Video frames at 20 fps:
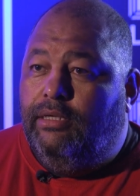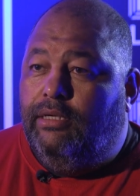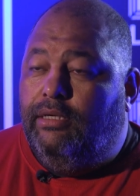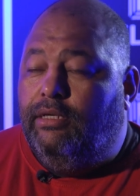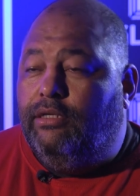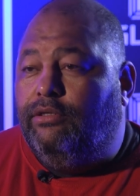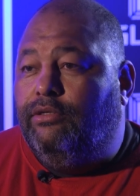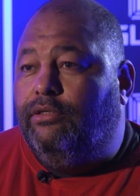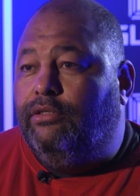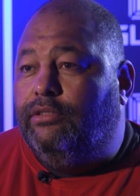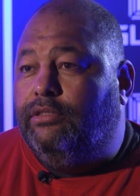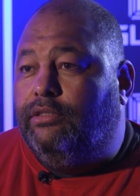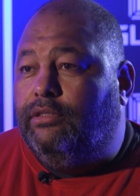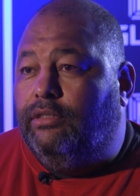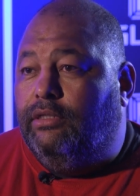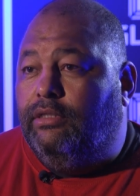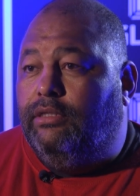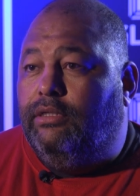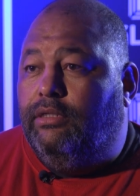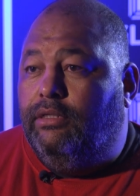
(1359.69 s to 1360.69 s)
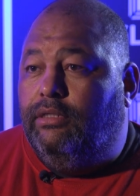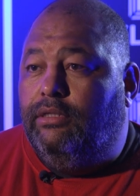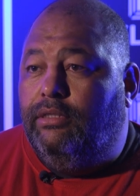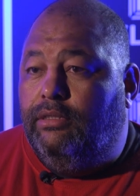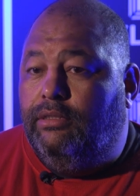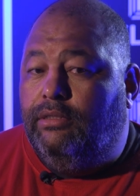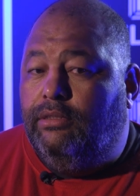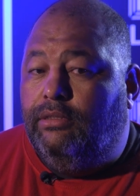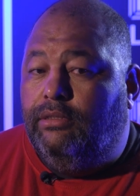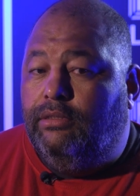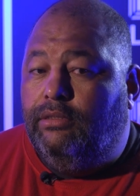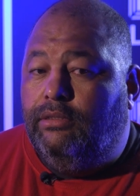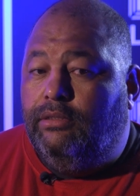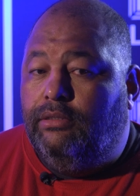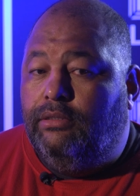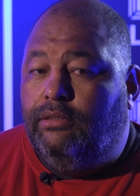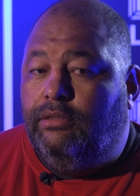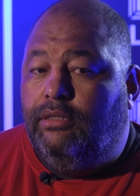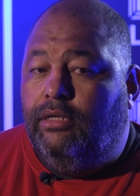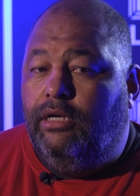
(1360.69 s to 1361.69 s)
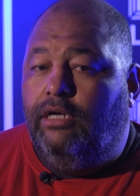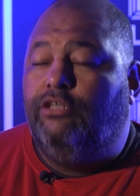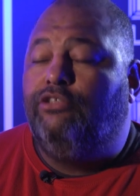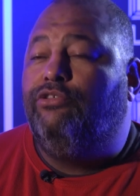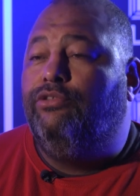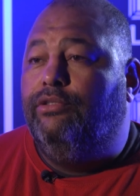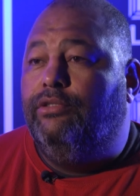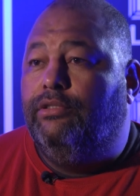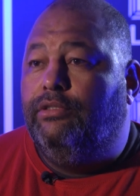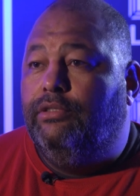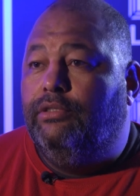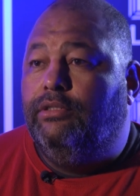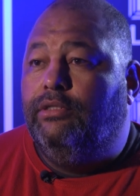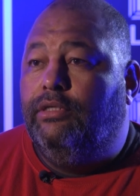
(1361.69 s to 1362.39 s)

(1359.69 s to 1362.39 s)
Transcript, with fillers: And I called uh, Arthur